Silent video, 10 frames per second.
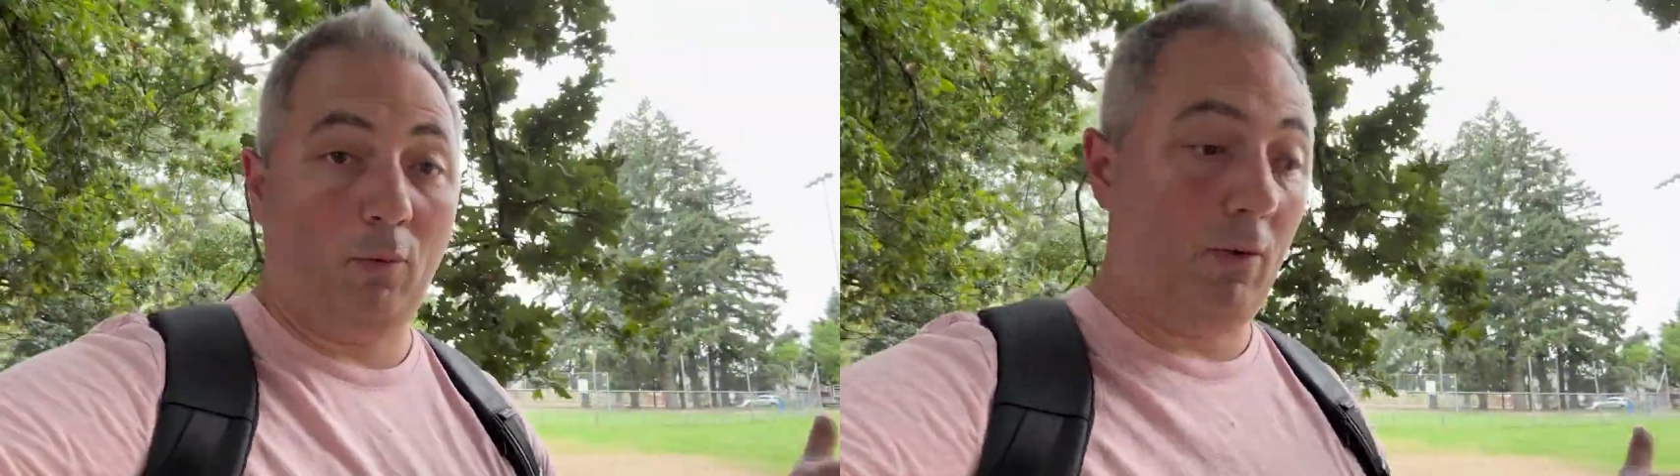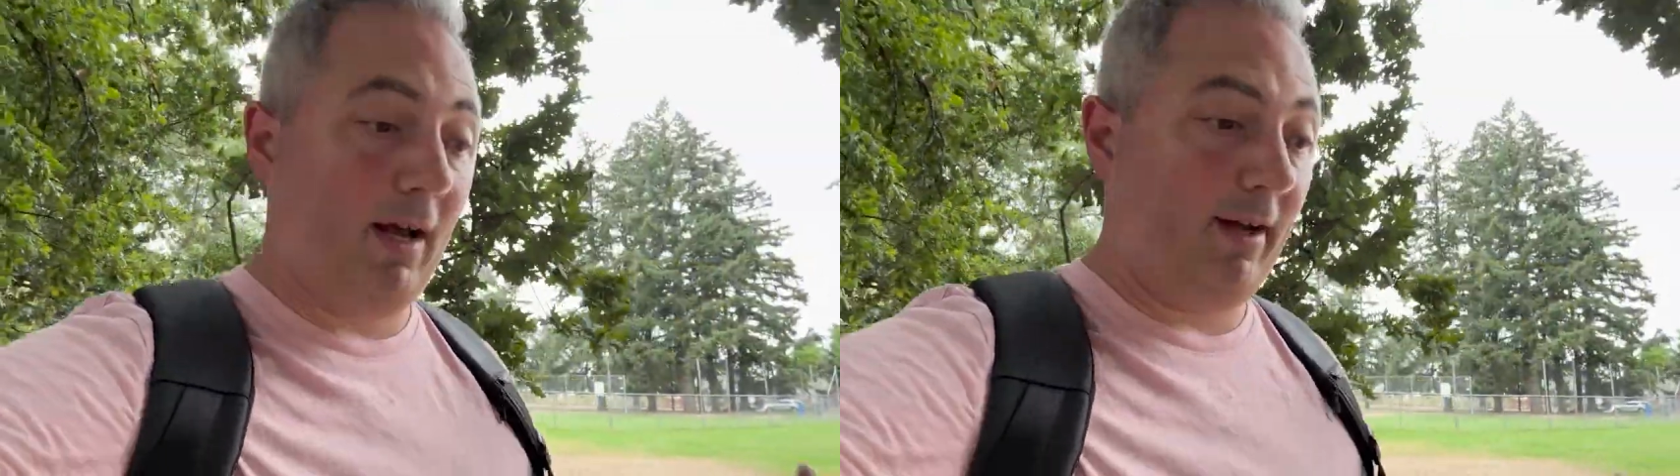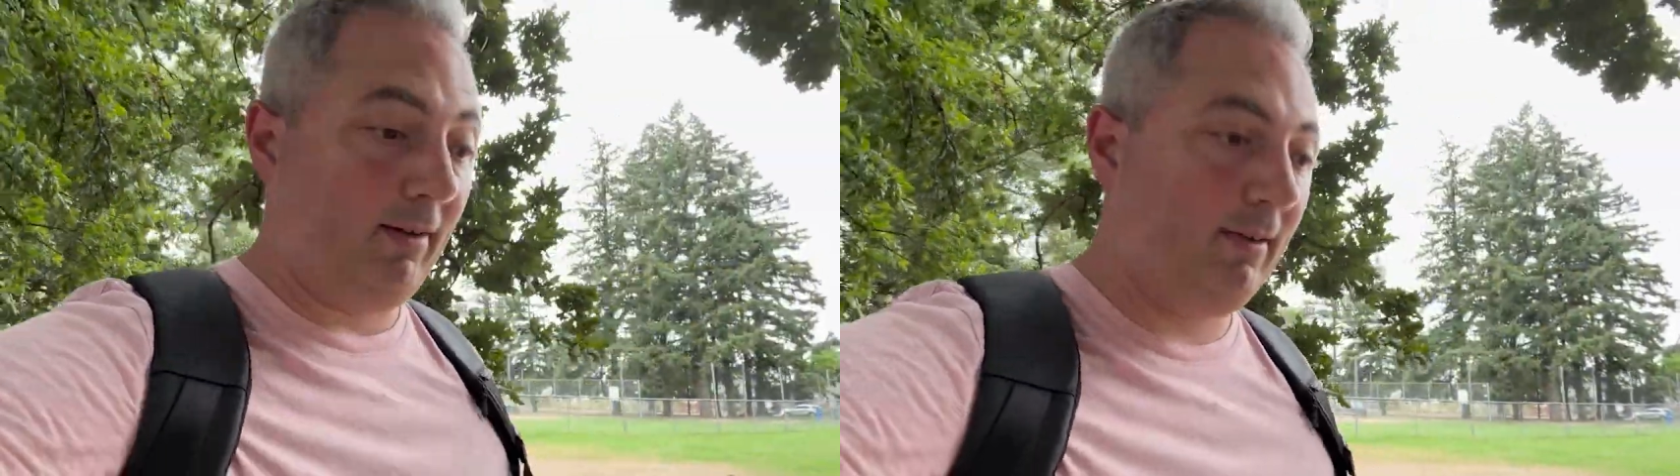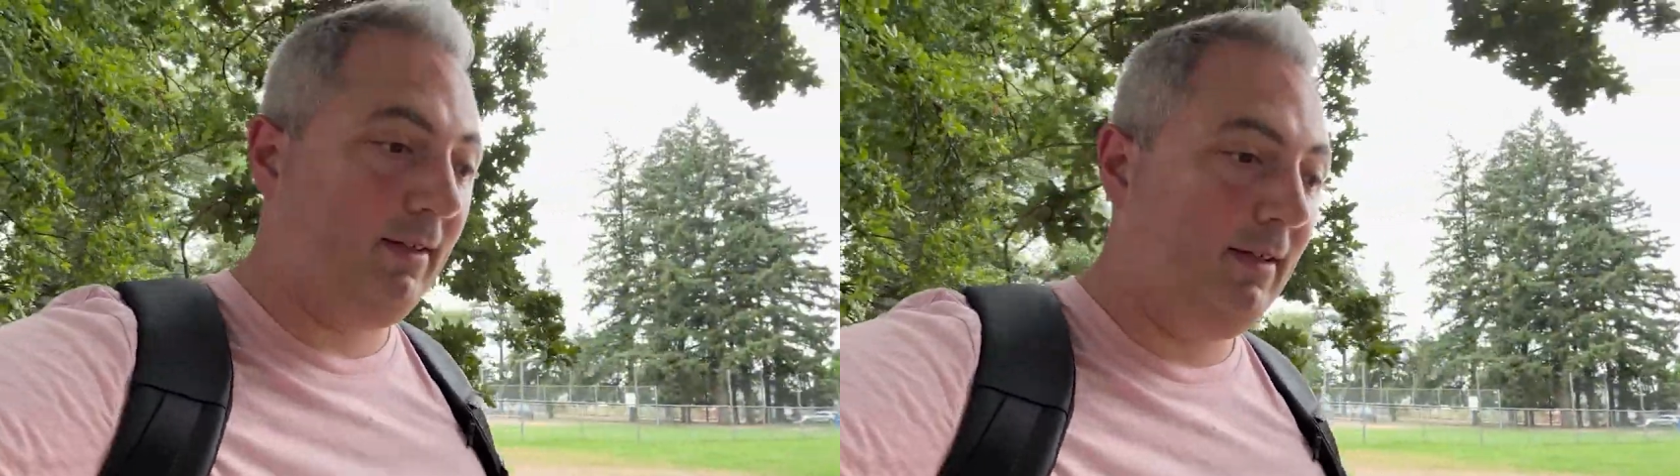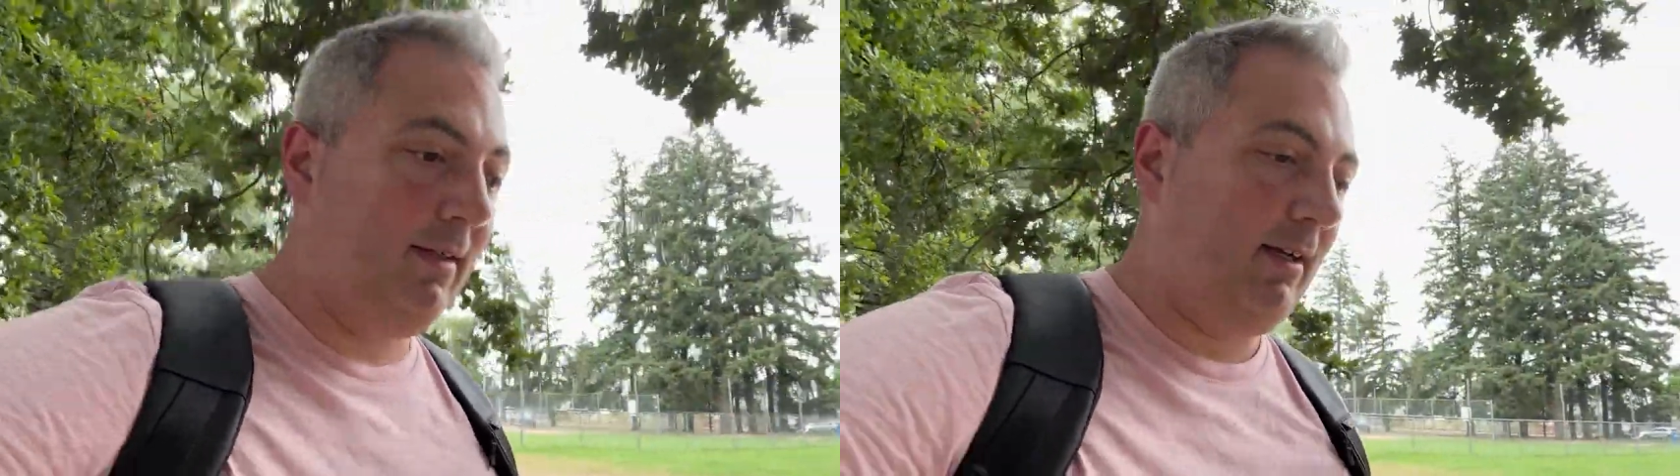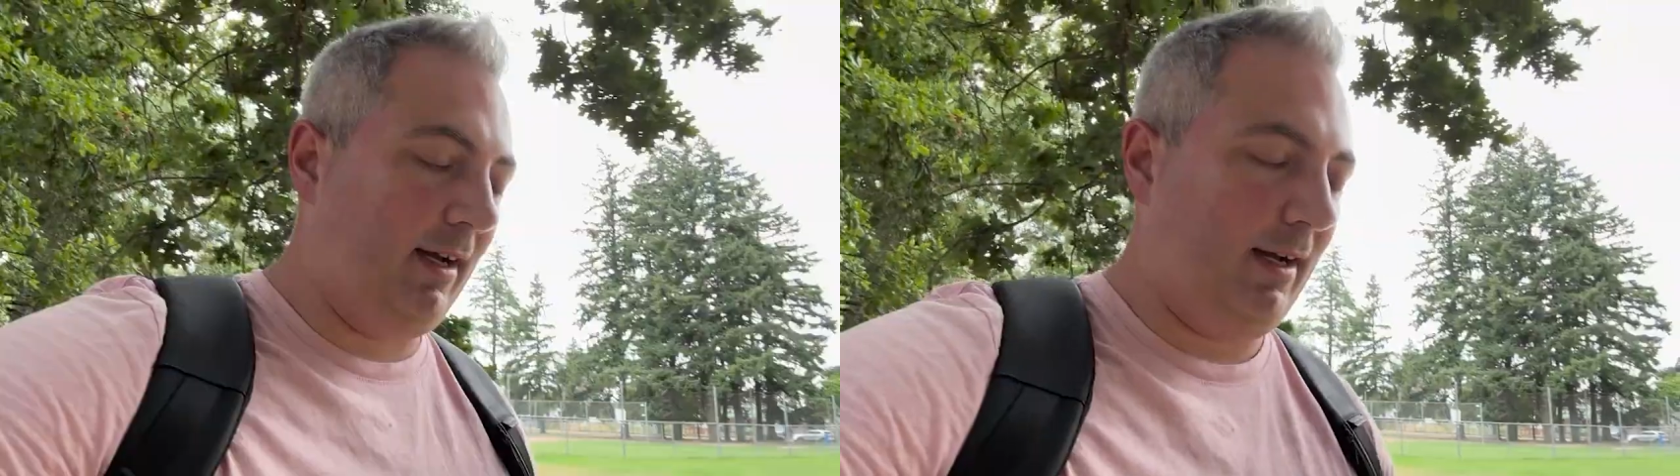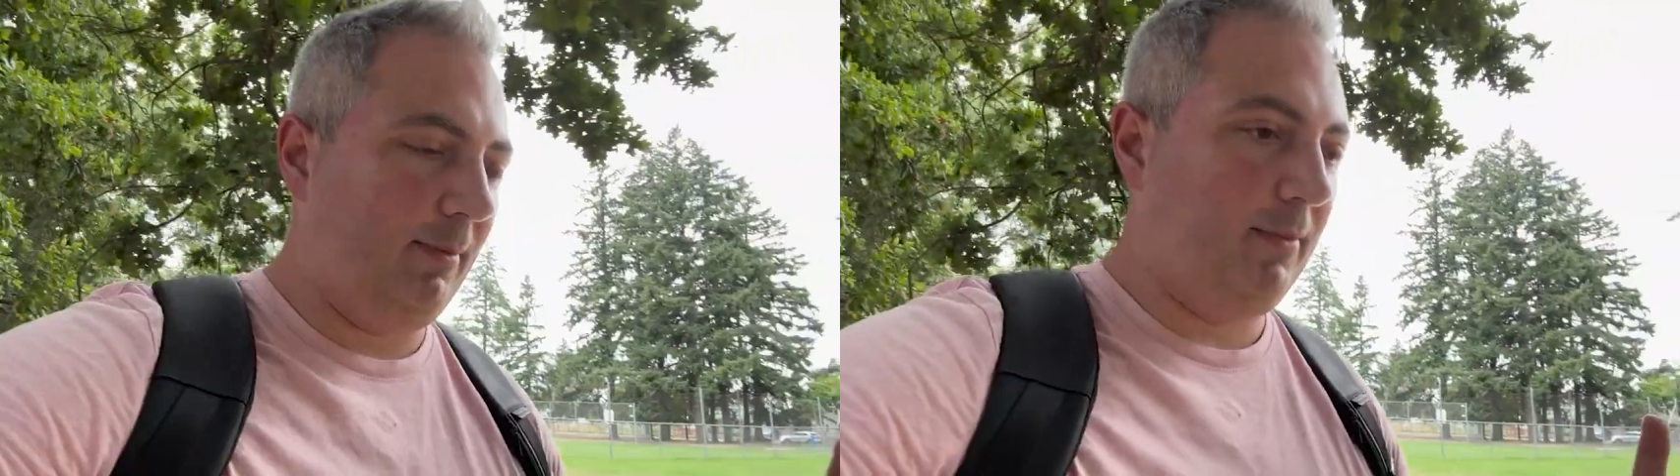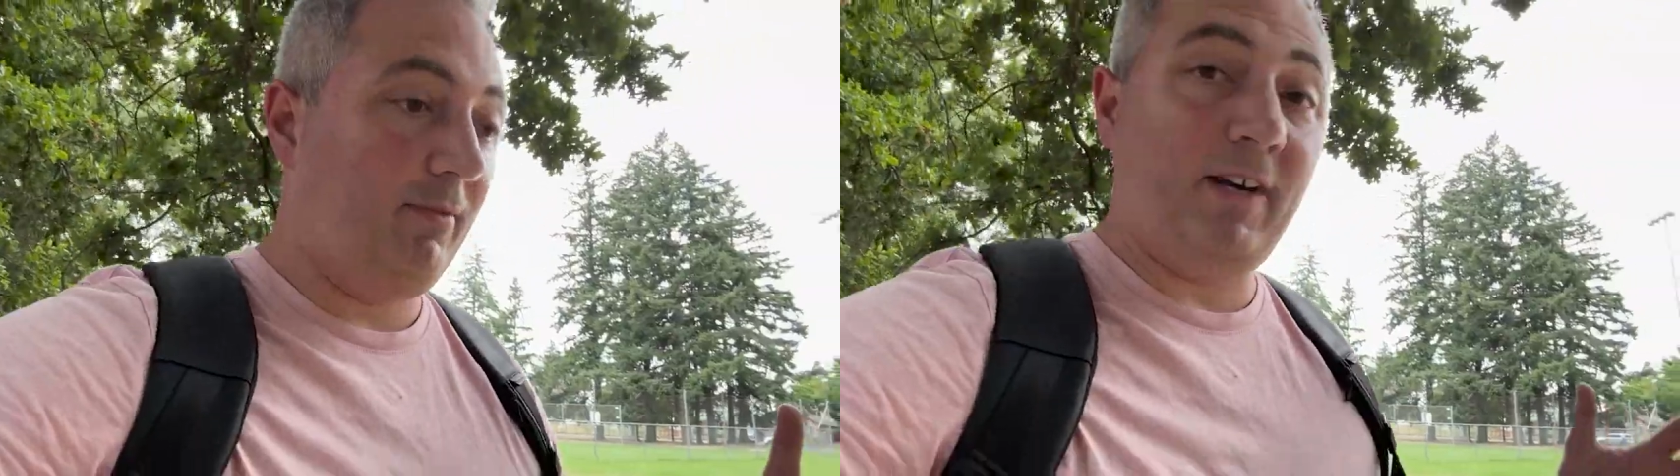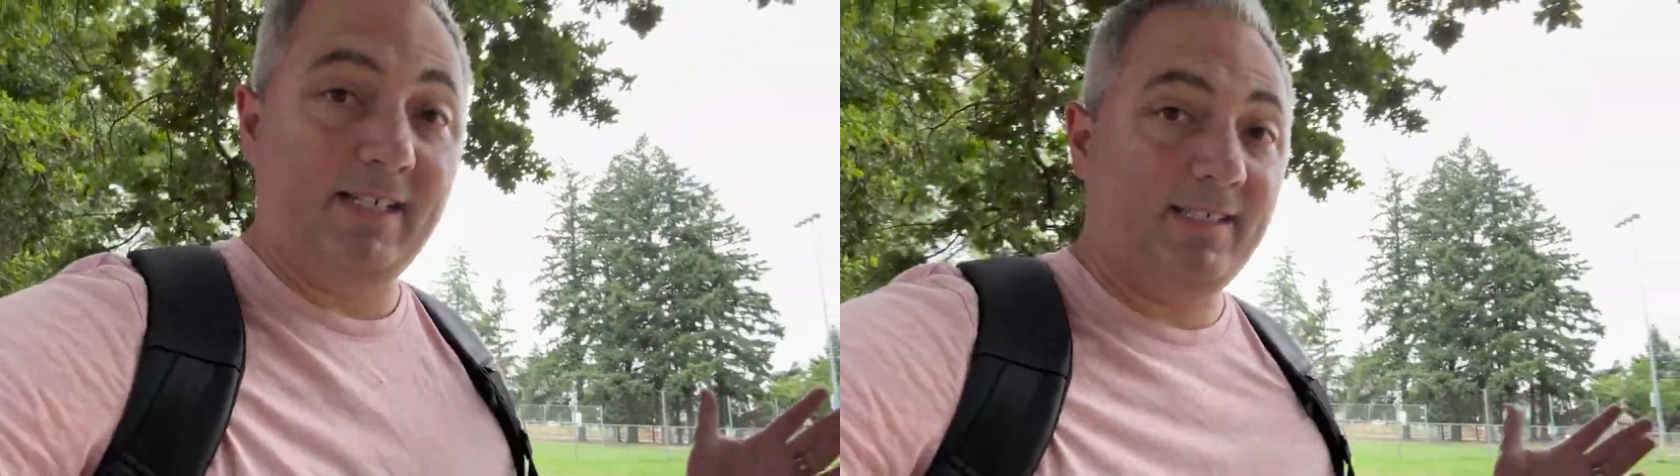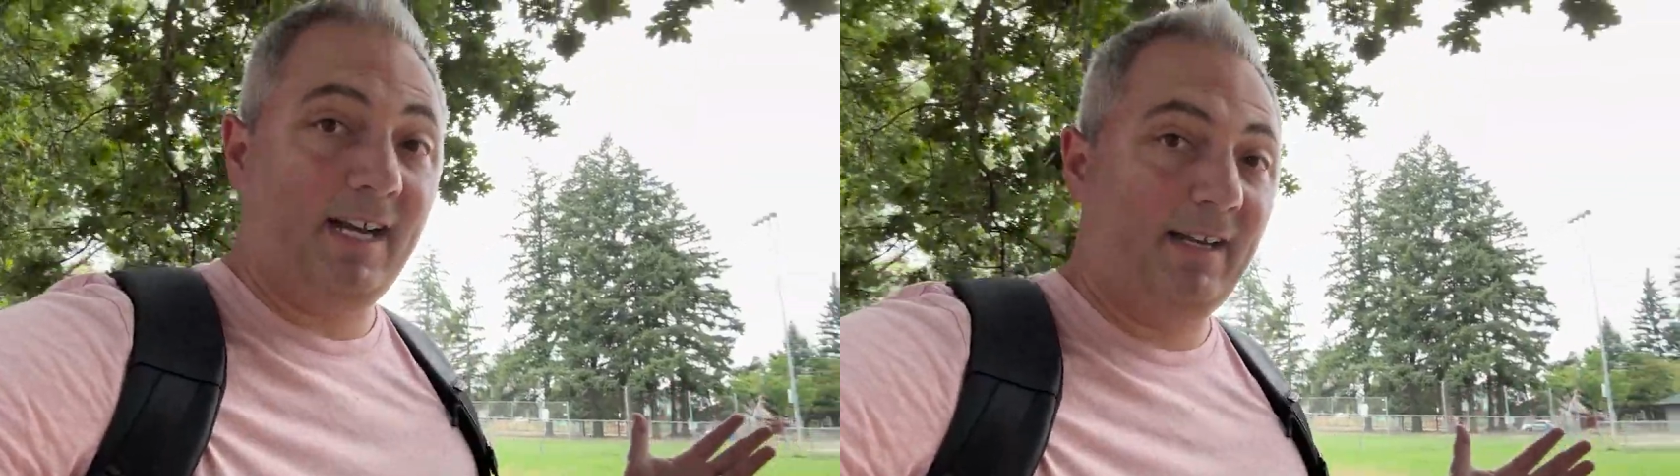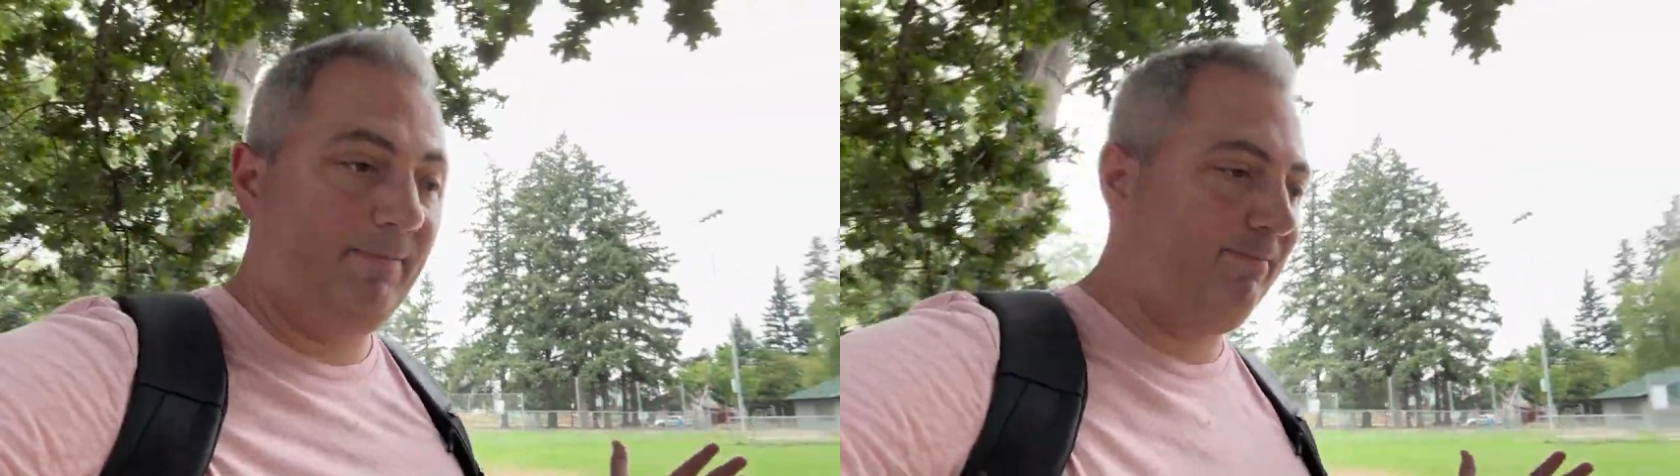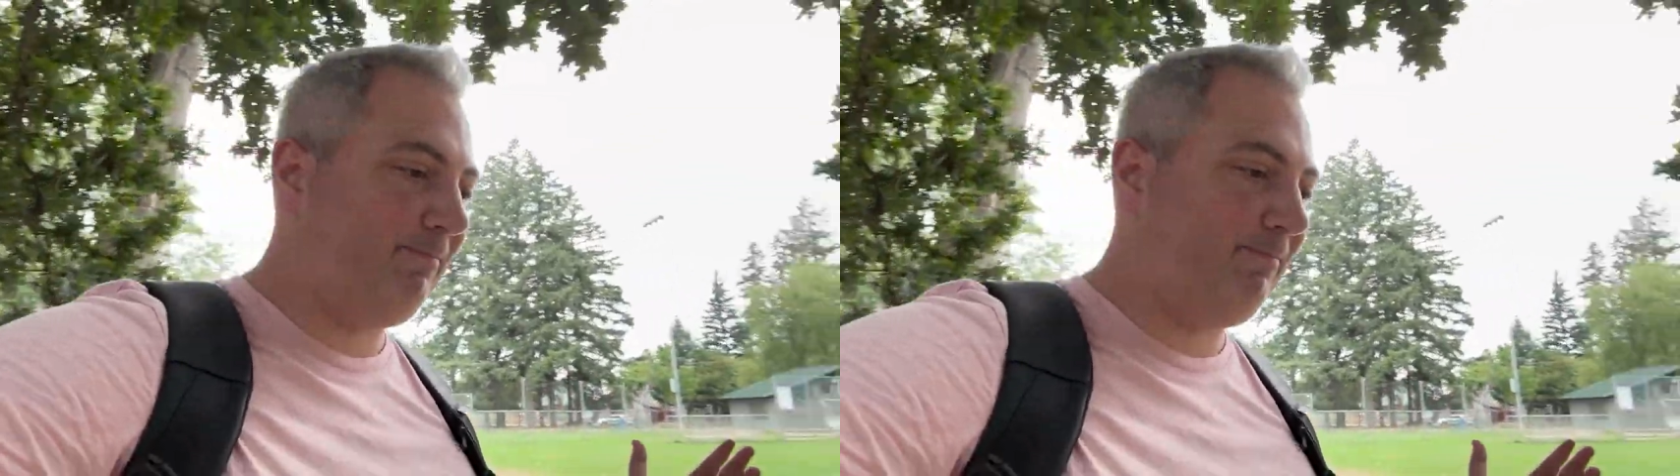while. Very exciting.